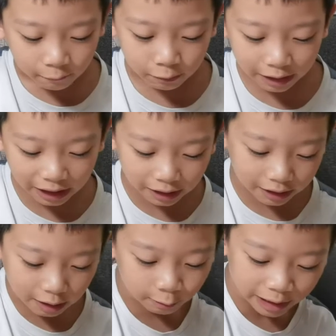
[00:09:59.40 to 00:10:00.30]
we
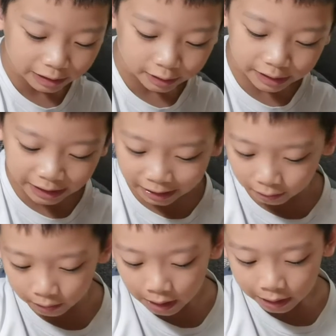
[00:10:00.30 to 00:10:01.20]
had the
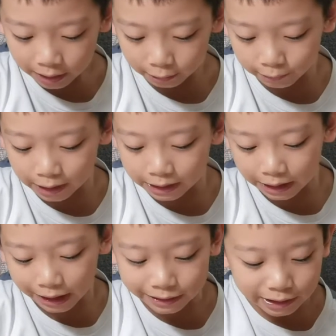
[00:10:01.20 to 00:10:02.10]
deal? You're on
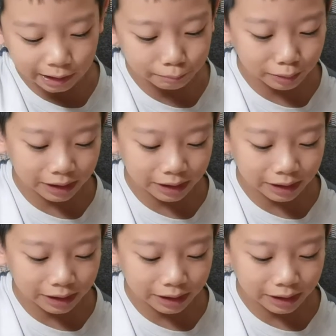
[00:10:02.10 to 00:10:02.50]
the assembly